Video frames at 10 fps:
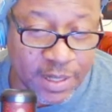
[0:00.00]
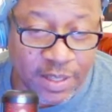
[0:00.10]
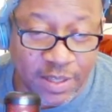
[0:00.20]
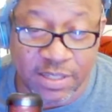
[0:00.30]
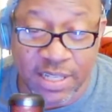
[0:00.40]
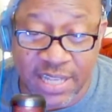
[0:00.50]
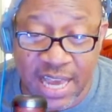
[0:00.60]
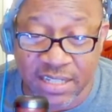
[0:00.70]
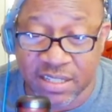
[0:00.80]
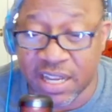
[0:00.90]
This list
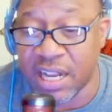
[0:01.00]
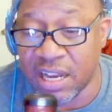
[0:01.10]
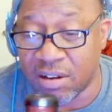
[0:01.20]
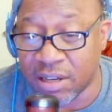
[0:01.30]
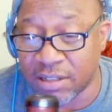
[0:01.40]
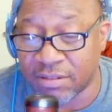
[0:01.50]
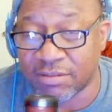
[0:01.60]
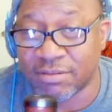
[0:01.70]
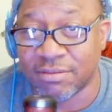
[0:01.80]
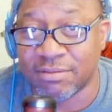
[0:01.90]
has Diddy on it.
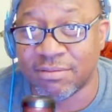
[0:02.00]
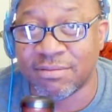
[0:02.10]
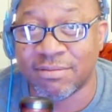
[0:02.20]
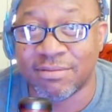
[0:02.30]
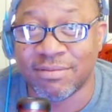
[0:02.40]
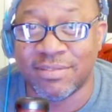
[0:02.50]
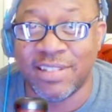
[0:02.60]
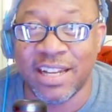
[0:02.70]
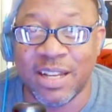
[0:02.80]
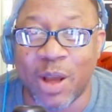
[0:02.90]

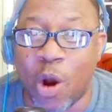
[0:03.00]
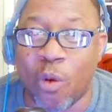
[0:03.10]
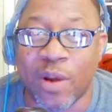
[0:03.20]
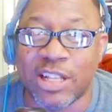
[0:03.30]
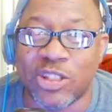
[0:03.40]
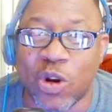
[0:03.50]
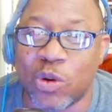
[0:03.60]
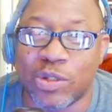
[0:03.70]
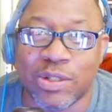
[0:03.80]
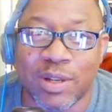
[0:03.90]
Diddy already
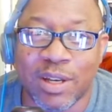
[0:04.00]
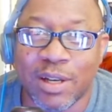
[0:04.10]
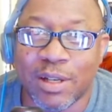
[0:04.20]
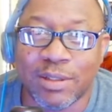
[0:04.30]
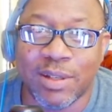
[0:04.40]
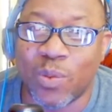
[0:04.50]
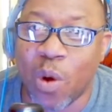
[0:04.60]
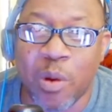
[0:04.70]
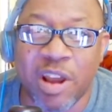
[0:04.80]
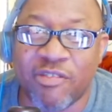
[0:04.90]
told you, don't
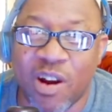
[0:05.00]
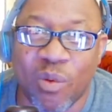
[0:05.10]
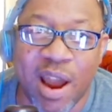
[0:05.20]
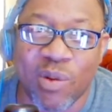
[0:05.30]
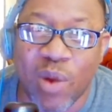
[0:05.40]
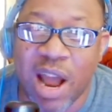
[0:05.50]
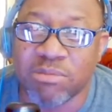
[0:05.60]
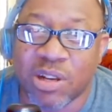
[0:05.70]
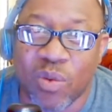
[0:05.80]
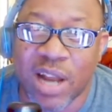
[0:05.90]
worry if I write
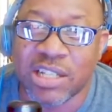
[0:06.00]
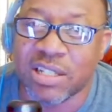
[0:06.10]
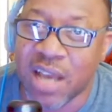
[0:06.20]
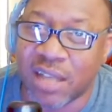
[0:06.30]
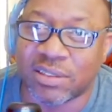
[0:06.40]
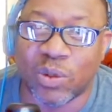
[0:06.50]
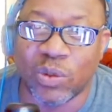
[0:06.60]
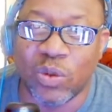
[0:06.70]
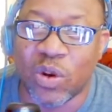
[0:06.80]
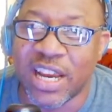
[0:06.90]
rhymes, I write checks. So
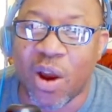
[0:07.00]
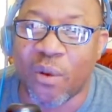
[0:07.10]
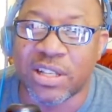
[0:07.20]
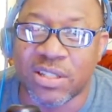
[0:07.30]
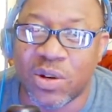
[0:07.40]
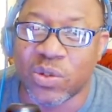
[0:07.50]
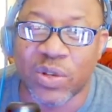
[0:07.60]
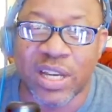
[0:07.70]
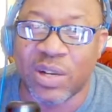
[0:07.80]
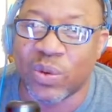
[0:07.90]
he already told you
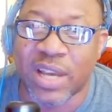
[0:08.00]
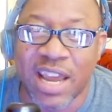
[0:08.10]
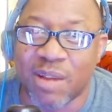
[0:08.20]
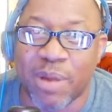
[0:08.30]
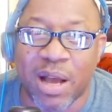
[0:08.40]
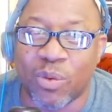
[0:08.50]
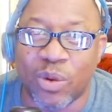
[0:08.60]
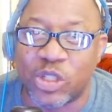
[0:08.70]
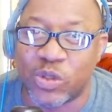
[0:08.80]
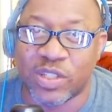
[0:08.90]
he don't care about
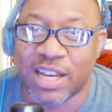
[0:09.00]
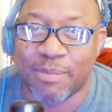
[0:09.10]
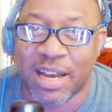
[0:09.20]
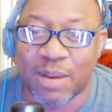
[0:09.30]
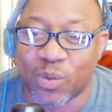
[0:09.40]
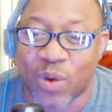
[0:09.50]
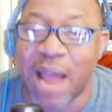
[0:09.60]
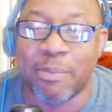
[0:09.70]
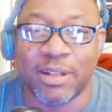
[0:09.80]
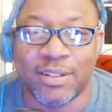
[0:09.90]
what you say about him
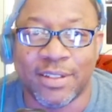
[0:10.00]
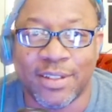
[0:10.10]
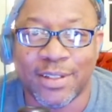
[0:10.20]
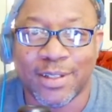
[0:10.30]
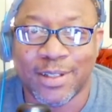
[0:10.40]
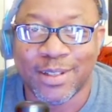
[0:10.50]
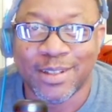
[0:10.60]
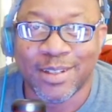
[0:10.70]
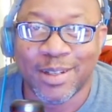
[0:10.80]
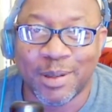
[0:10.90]
rapping.
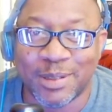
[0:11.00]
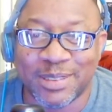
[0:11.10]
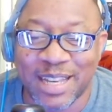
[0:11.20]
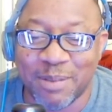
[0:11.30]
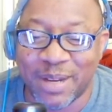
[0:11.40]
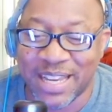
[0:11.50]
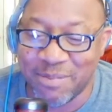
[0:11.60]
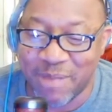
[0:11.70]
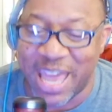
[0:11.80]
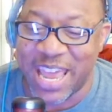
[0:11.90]
You know what I'm saying? But he
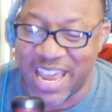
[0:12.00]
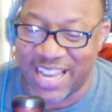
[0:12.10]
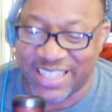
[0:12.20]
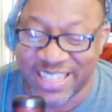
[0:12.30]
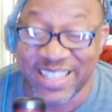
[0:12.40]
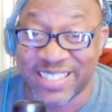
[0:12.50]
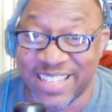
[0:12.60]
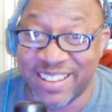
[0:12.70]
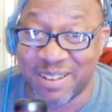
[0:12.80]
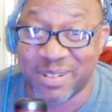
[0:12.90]
made the list
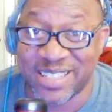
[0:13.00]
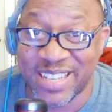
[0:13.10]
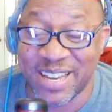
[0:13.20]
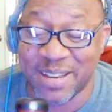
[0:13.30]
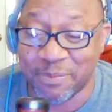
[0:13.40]
at number 10.